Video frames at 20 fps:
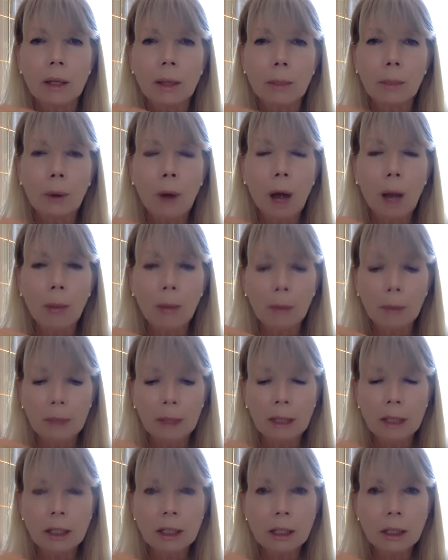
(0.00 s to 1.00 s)
problem
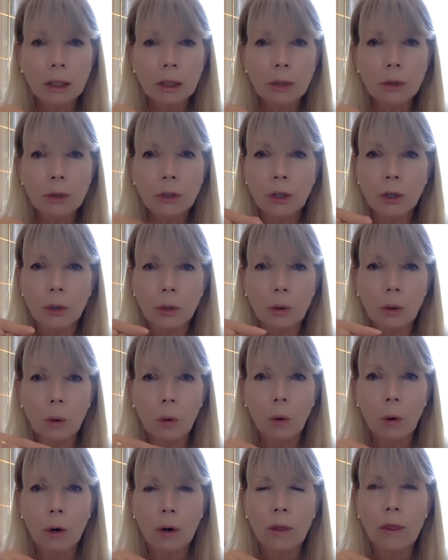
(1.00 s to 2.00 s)
and the solution,
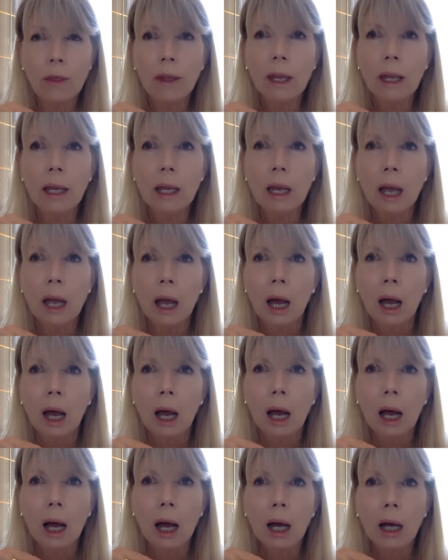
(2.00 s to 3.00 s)
or the
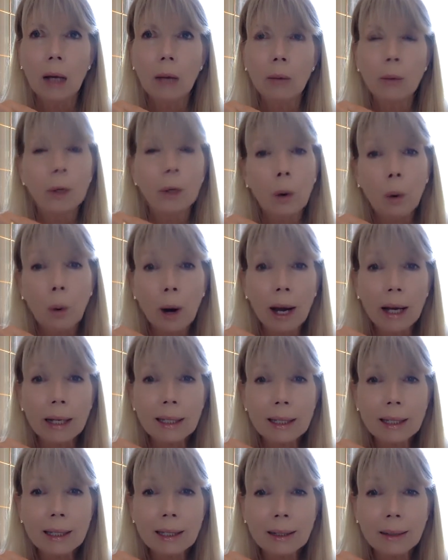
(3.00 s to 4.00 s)

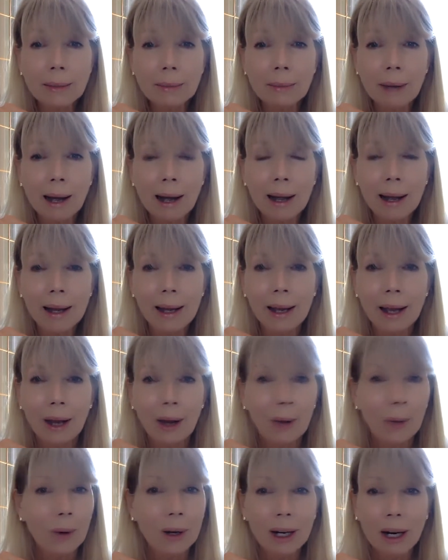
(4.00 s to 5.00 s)
request,
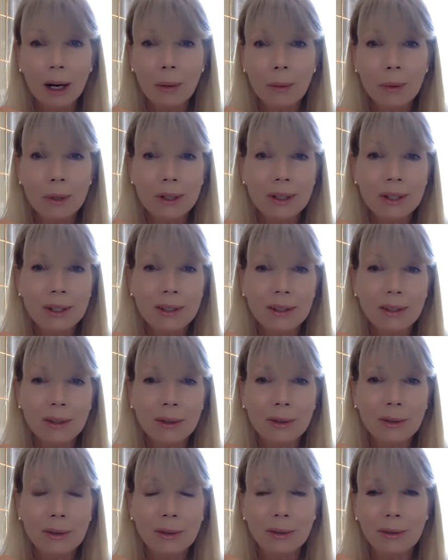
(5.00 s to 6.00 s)
what I was
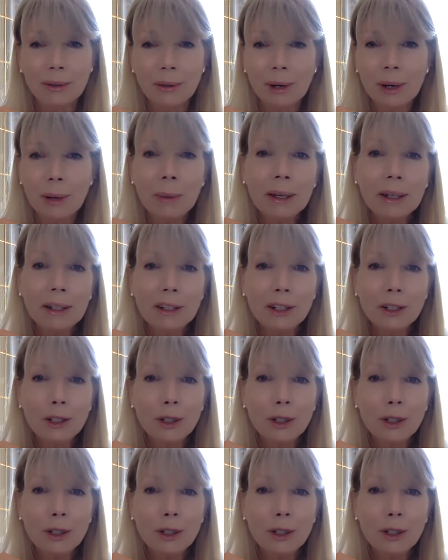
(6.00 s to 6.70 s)
dreaming to